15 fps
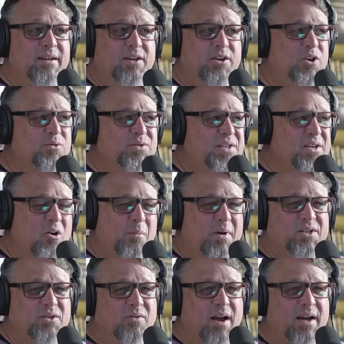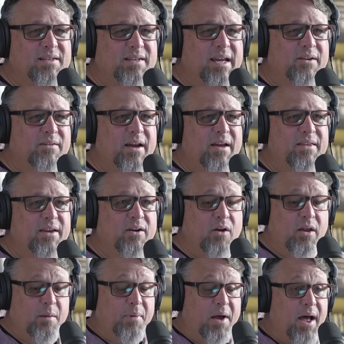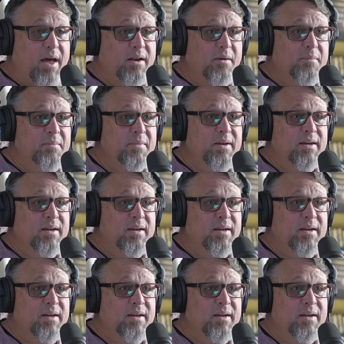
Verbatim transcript: you don't see a whole bunch of rocks laying around. They're on the bottom,